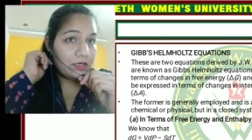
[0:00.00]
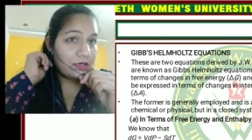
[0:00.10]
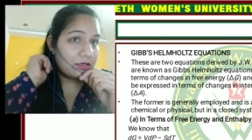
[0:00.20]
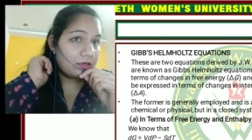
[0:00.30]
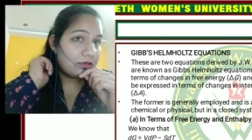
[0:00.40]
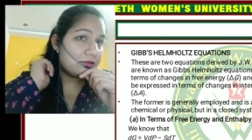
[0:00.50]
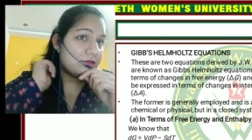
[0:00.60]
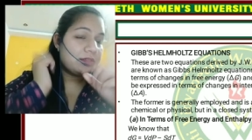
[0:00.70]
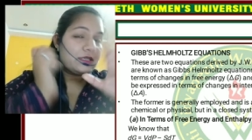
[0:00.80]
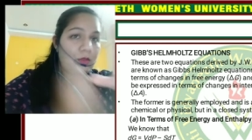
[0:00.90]

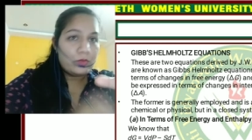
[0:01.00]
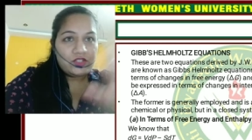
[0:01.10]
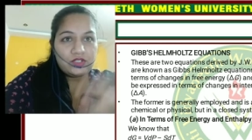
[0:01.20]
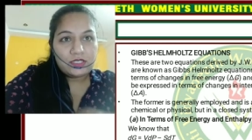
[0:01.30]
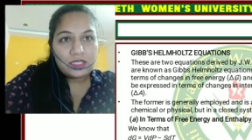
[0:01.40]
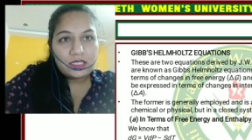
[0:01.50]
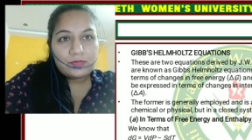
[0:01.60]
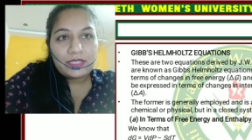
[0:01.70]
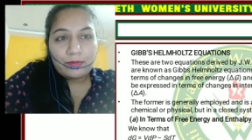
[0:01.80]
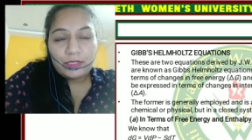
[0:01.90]
the equation
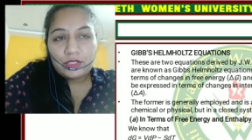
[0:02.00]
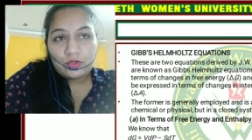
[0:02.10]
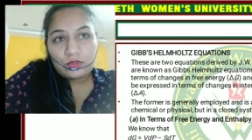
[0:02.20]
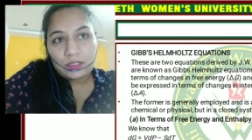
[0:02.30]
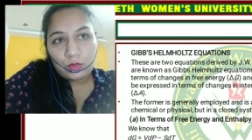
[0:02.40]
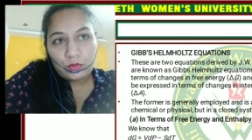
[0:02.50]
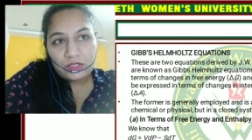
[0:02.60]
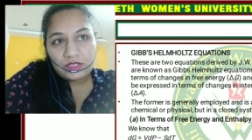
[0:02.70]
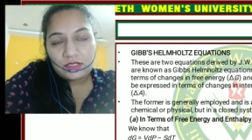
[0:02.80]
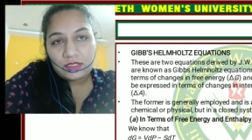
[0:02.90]
Gibbs-Helmholtz
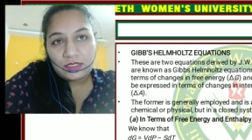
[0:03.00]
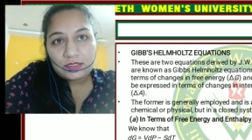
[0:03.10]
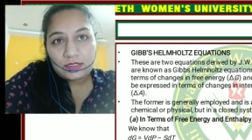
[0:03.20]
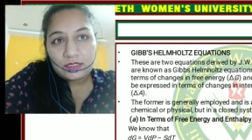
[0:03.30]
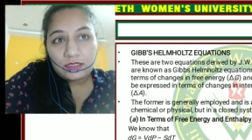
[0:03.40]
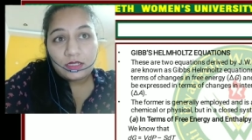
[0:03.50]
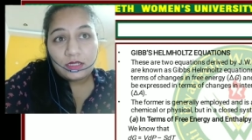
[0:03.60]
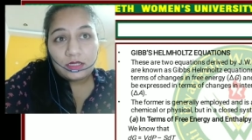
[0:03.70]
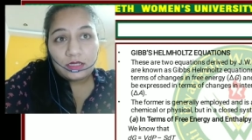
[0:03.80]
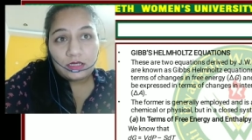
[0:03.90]
equation as
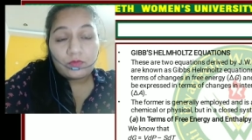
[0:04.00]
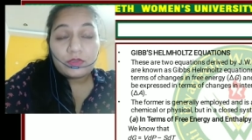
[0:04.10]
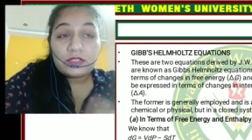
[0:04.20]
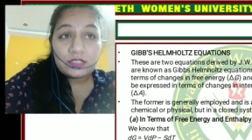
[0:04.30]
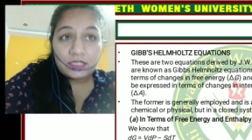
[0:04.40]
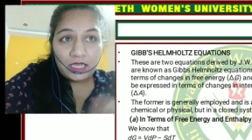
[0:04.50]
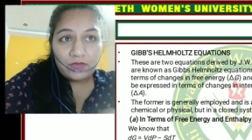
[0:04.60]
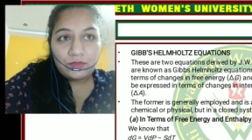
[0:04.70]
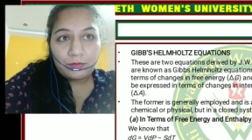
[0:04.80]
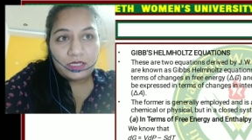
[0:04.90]
was
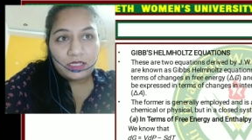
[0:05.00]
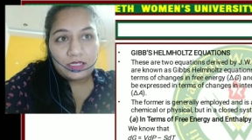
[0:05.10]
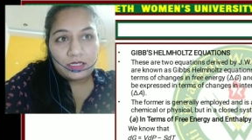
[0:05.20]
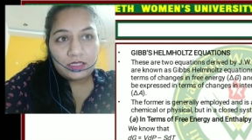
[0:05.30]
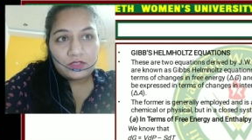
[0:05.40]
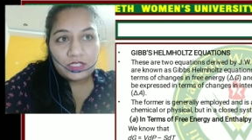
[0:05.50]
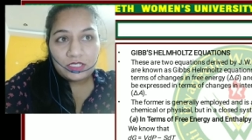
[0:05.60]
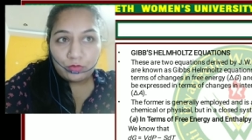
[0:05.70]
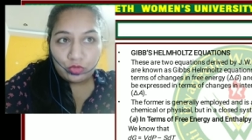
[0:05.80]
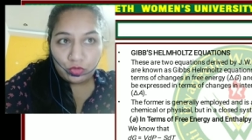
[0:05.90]
derived by
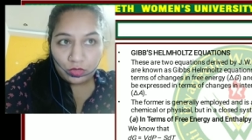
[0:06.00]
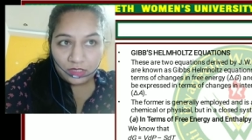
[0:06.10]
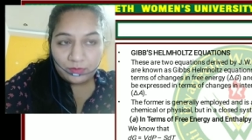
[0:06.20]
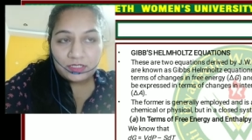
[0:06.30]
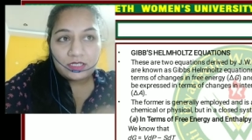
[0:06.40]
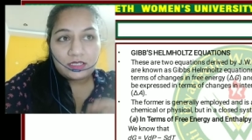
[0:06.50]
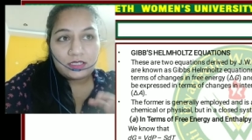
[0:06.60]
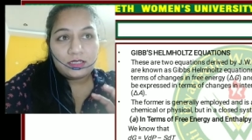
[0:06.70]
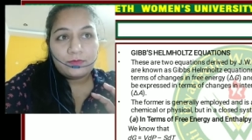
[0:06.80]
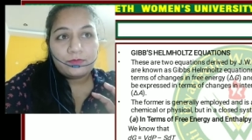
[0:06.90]
J.W. Gibbs
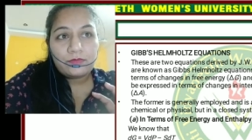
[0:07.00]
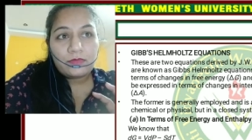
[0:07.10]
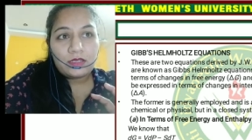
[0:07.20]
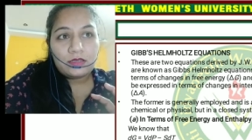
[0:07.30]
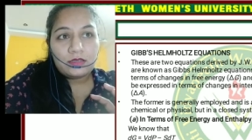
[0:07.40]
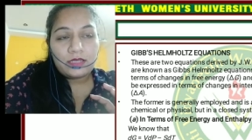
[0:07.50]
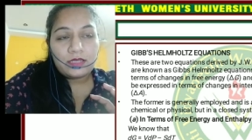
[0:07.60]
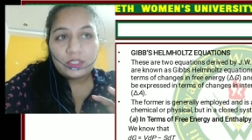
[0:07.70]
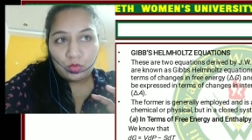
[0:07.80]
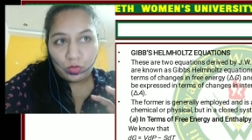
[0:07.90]
and
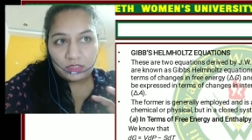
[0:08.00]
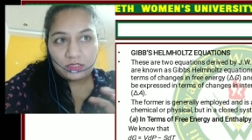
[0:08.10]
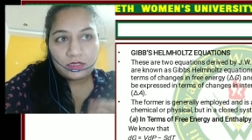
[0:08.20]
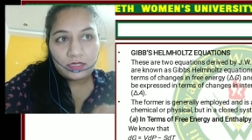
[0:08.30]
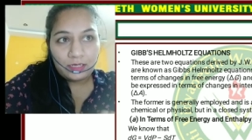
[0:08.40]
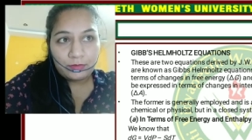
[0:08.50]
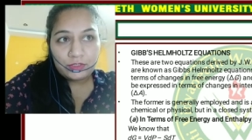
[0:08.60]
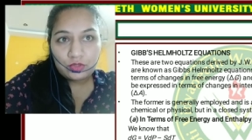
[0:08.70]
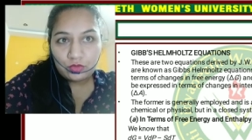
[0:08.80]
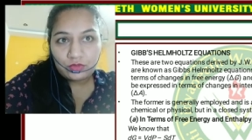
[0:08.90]
H.
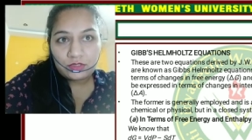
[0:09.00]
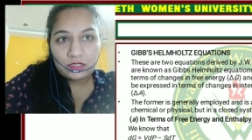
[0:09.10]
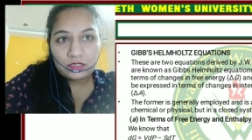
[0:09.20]
Helmholtz.